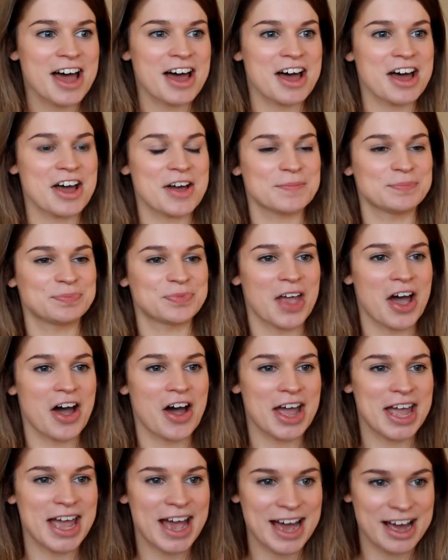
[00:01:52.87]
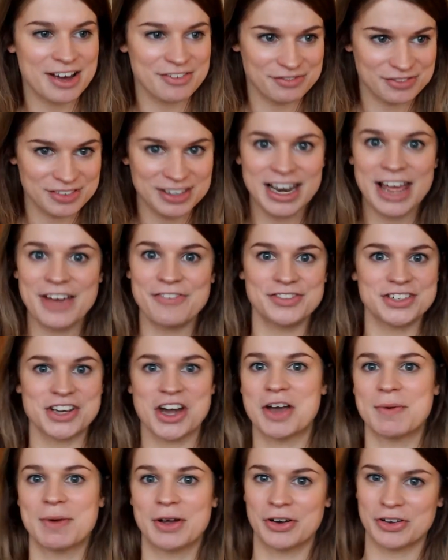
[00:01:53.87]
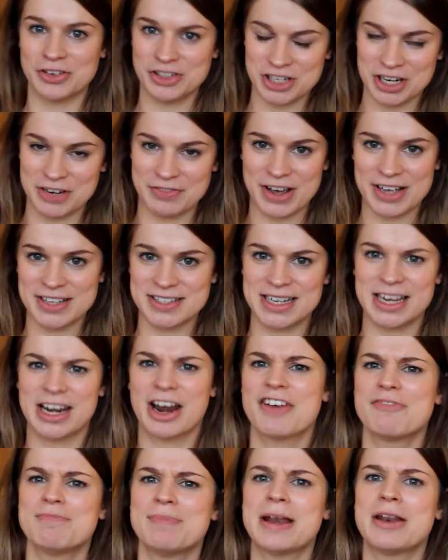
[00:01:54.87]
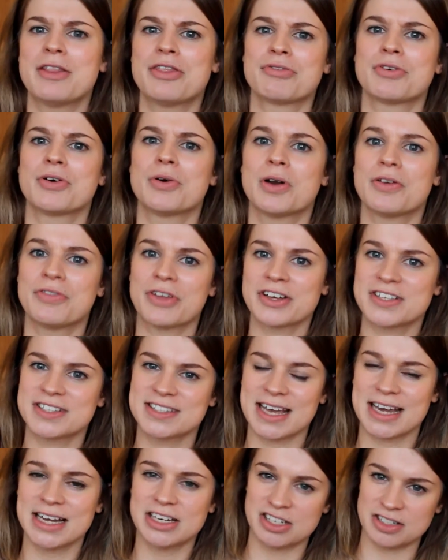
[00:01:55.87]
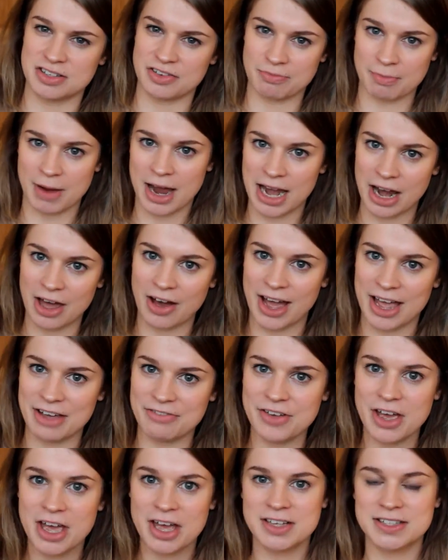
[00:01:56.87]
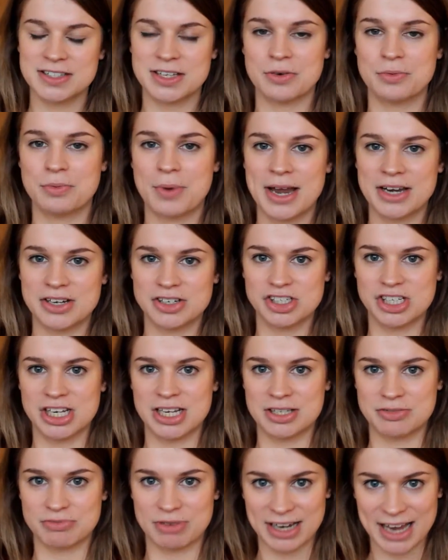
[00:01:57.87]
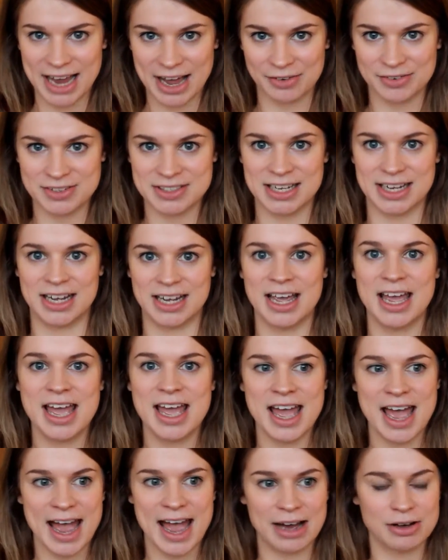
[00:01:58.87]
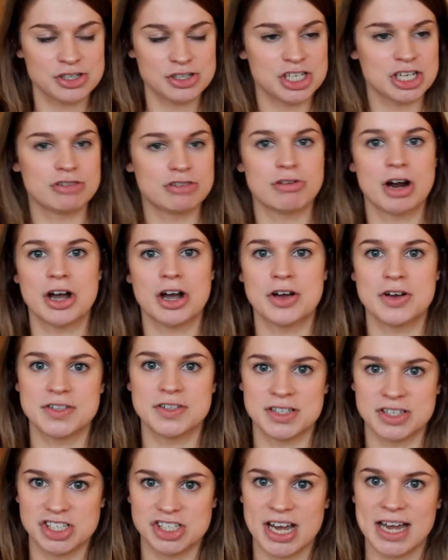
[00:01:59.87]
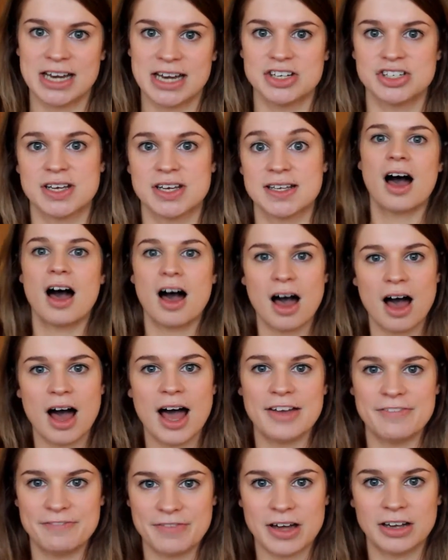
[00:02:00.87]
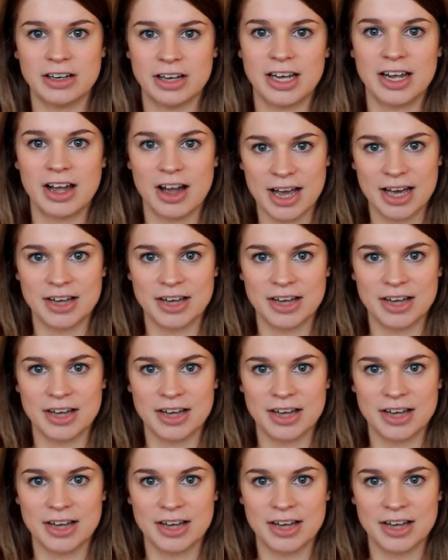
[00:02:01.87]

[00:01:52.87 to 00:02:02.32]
I have left home and gone to university, and I've been through all of those stages of my life. So when she's recounting how she grows and changes, I felt like I